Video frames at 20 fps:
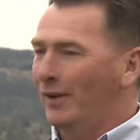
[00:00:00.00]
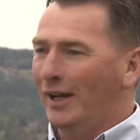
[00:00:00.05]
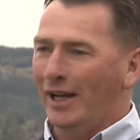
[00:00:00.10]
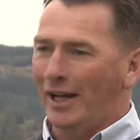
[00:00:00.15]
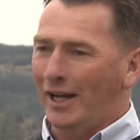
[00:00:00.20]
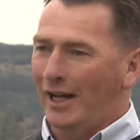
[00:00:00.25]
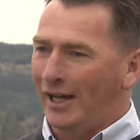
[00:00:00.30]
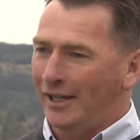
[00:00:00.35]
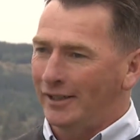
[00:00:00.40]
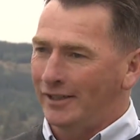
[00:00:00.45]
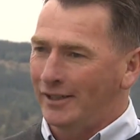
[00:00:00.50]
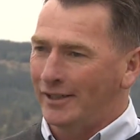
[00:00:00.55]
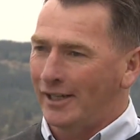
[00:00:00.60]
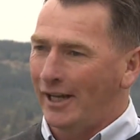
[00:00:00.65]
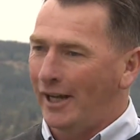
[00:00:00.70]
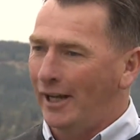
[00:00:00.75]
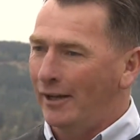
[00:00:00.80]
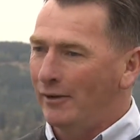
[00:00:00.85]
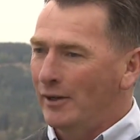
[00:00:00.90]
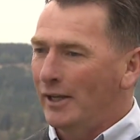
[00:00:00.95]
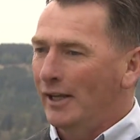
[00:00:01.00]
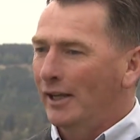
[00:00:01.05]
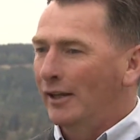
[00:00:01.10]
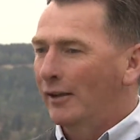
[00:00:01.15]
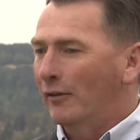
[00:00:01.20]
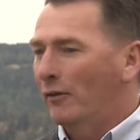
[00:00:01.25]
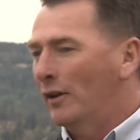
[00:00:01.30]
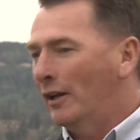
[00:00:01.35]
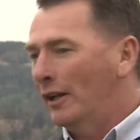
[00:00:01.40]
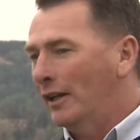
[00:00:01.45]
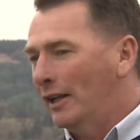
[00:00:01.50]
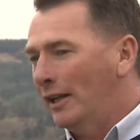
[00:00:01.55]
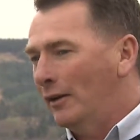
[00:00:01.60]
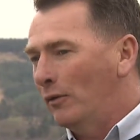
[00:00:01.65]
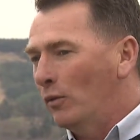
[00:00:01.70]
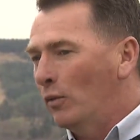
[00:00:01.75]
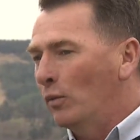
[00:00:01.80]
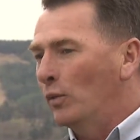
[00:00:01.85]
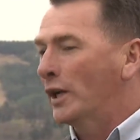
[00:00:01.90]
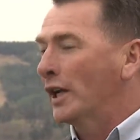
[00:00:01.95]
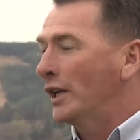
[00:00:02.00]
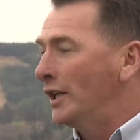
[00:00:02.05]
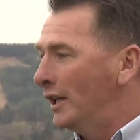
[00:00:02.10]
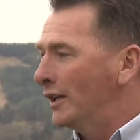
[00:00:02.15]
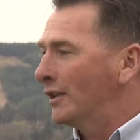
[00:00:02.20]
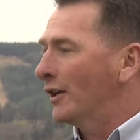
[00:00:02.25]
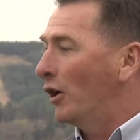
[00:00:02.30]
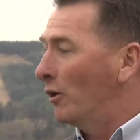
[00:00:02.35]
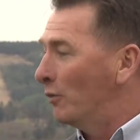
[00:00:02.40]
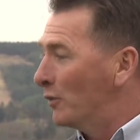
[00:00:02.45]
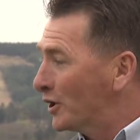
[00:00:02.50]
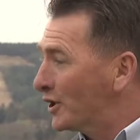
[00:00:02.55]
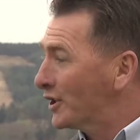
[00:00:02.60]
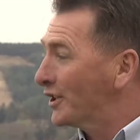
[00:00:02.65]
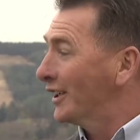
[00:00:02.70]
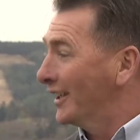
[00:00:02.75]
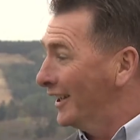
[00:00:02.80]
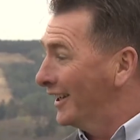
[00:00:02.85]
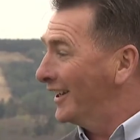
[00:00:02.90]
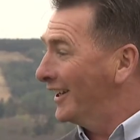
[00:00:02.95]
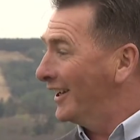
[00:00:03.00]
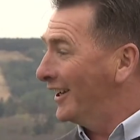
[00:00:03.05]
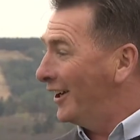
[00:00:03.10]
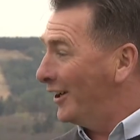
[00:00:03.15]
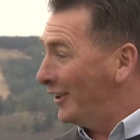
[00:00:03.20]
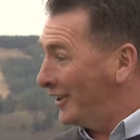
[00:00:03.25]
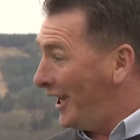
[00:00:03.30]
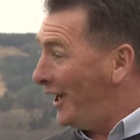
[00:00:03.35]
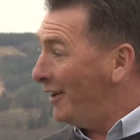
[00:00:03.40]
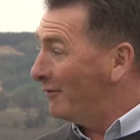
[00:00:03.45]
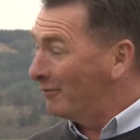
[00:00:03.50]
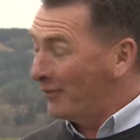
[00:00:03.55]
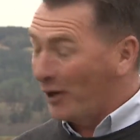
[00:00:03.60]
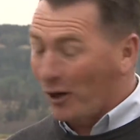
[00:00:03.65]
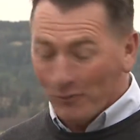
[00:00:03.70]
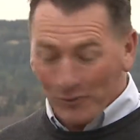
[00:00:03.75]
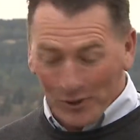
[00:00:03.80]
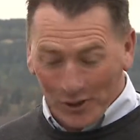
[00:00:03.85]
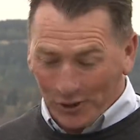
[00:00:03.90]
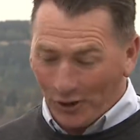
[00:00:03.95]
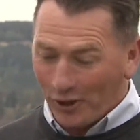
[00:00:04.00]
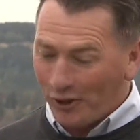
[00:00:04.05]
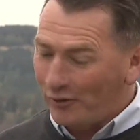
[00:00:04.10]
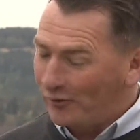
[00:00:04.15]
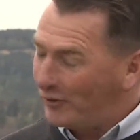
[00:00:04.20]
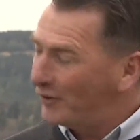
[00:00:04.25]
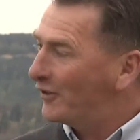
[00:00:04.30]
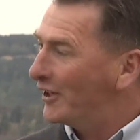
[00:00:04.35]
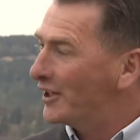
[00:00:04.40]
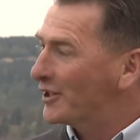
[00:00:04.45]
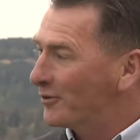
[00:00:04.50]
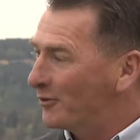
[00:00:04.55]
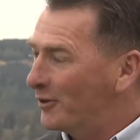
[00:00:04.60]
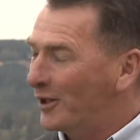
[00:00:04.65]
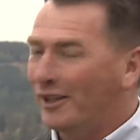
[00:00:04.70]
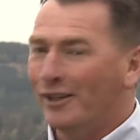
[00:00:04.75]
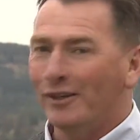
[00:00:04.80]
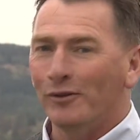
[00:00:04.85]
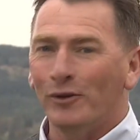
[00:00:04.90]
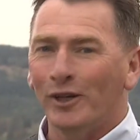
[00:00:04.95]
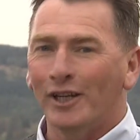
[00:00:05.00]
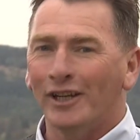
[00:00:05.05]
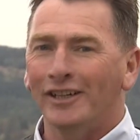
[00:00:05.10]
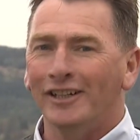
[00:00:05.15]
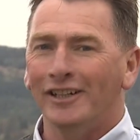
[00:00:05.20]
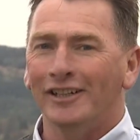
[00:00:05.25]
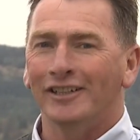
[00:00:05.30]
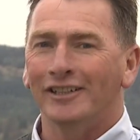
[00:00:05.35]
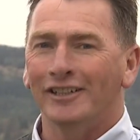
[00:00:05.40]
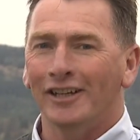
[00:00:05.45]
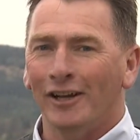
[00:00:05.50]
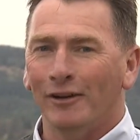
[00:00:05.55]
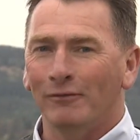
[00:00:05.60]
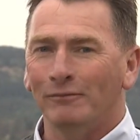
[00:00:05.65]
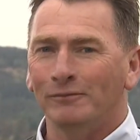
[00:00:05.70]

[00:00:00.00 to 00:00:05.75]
And uh, we can eat almost yeah, almost all of the fish we can we can eat. Yeah.